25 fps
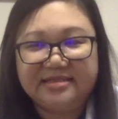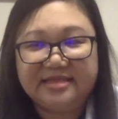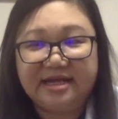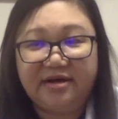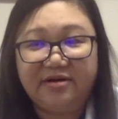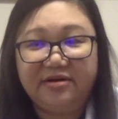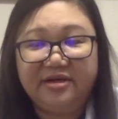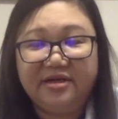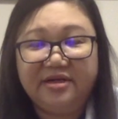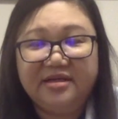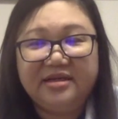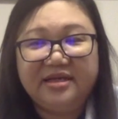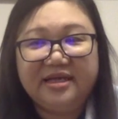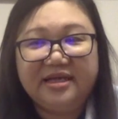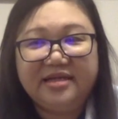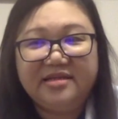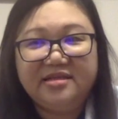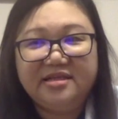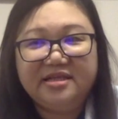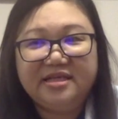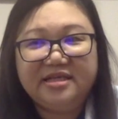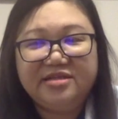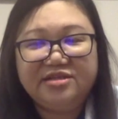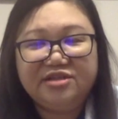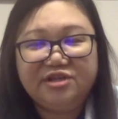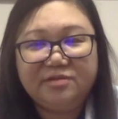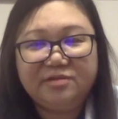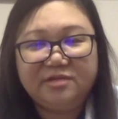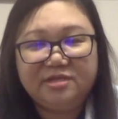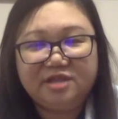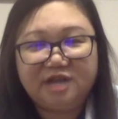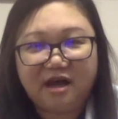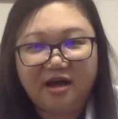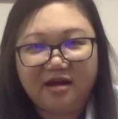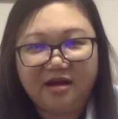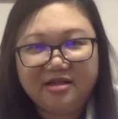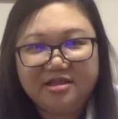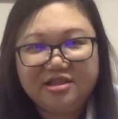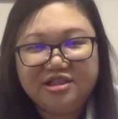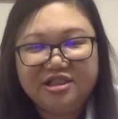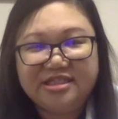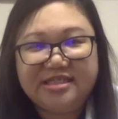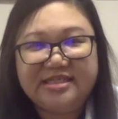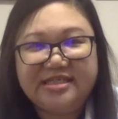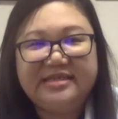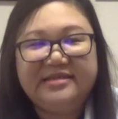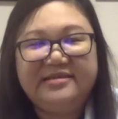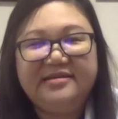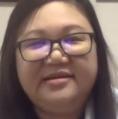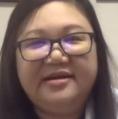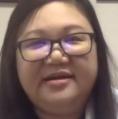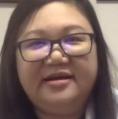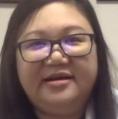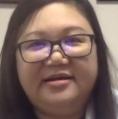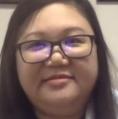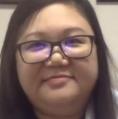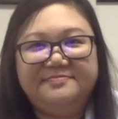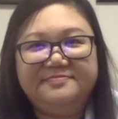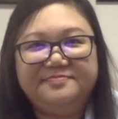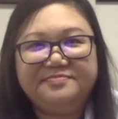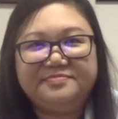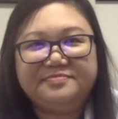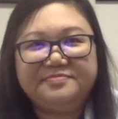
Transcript: Now, in, in dermatology, um,